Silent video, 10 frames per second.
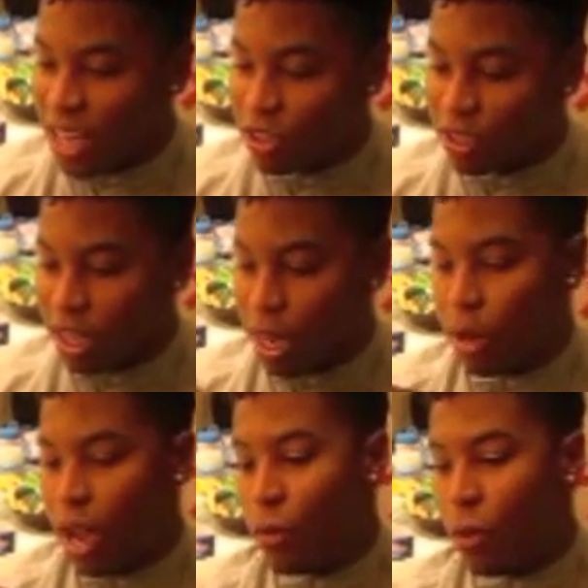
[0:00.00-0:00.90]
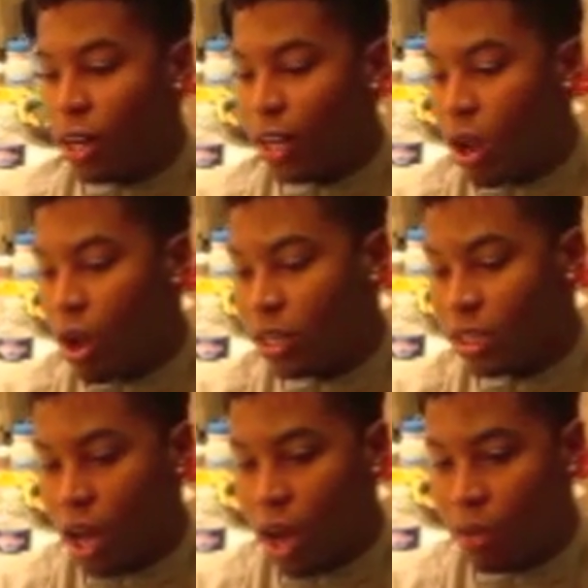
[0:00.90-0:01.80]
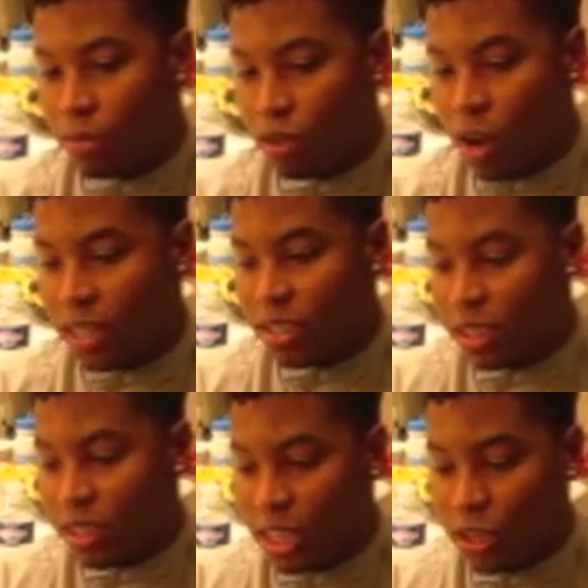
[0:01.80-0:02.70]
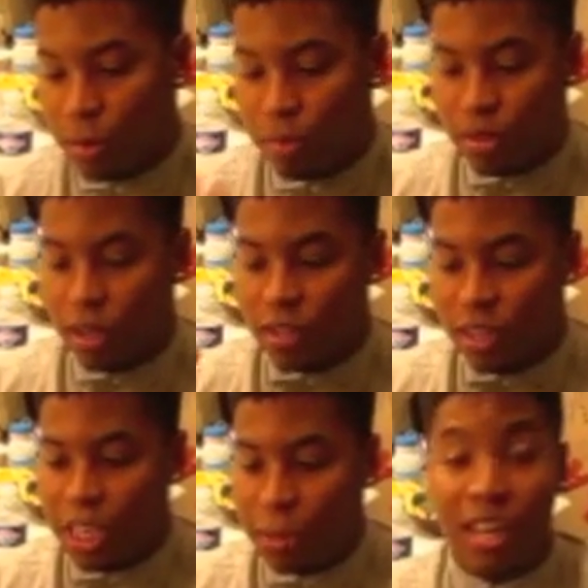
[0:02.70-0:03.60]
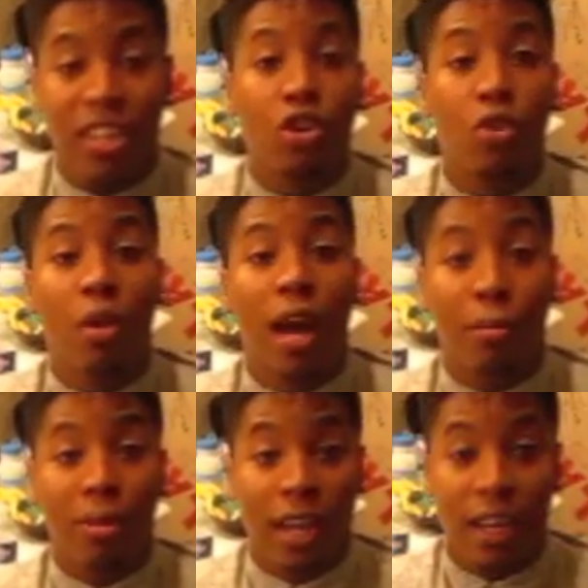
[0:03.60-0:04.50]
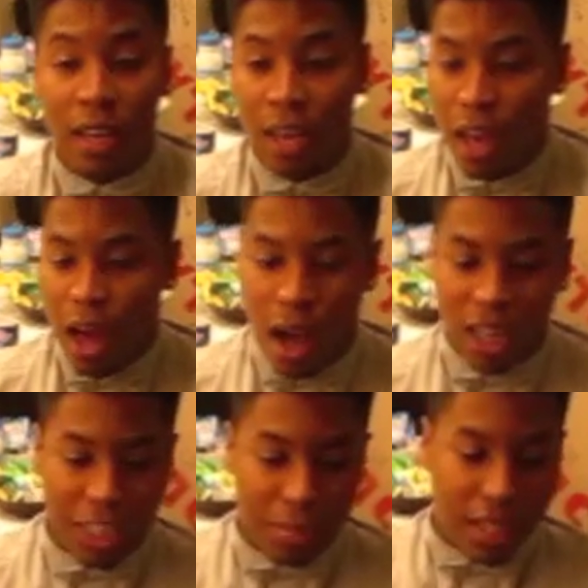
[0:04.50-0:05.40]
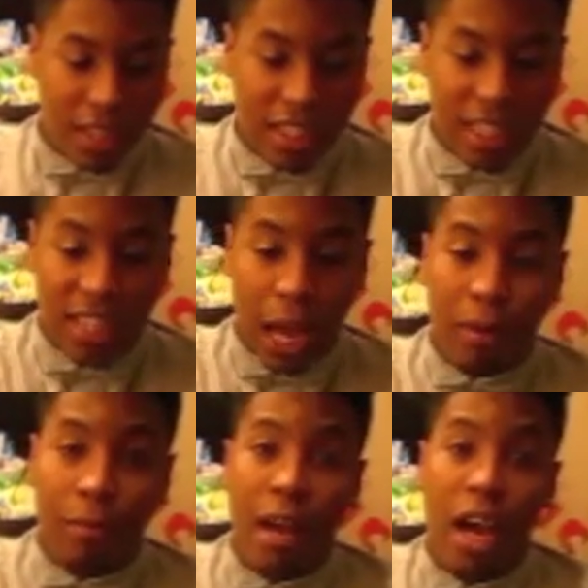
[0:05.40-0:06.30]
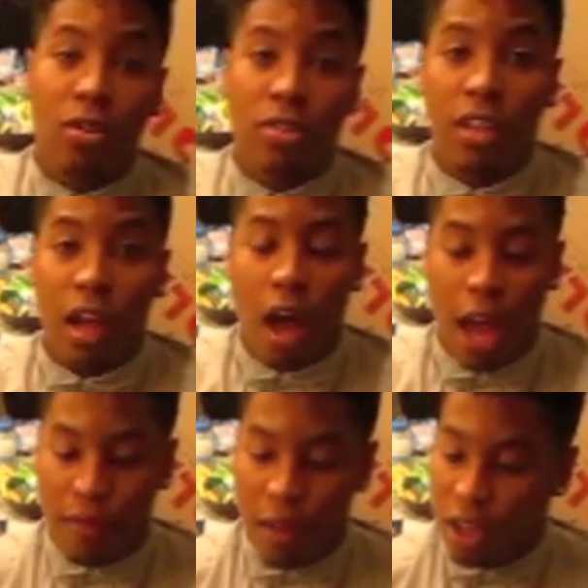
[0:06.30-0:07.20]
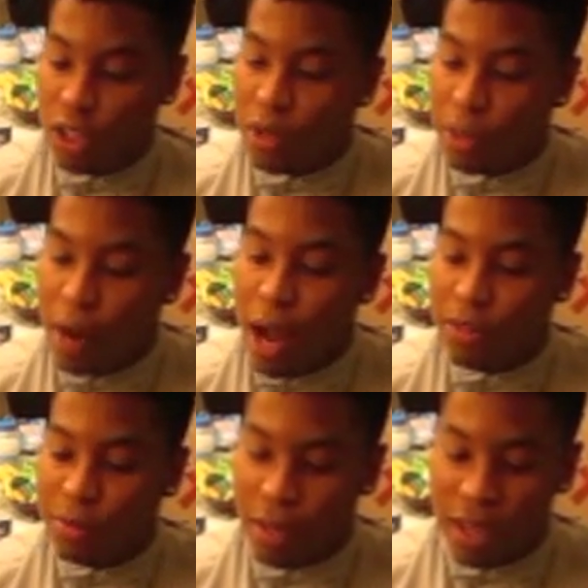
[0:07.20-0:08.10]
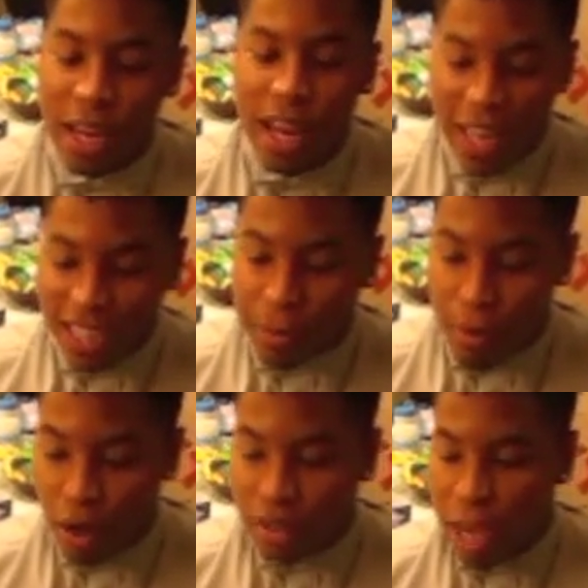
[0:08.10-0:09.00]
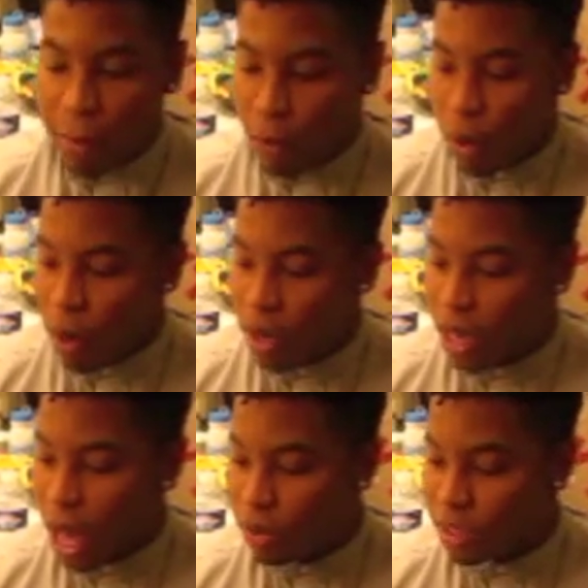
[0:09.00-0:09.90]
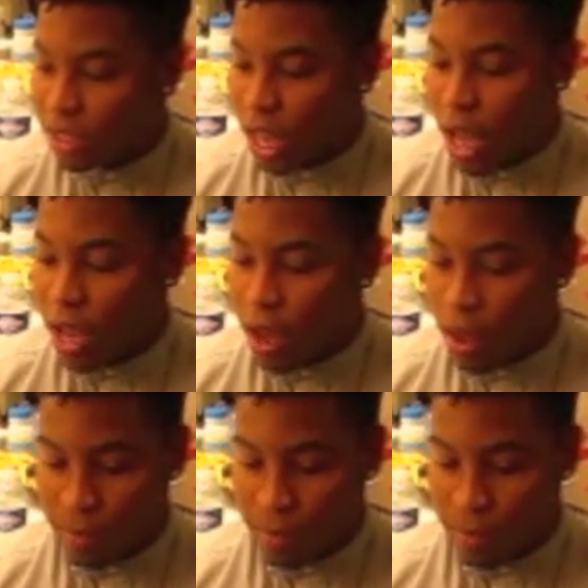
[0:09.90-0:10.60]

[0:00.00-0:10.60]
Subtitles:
interesting. I'm kind of working on trying to continue to keep it in tune when I play, just because these type of bells have tuning problems. But it's a prototype and we're working out. This guy,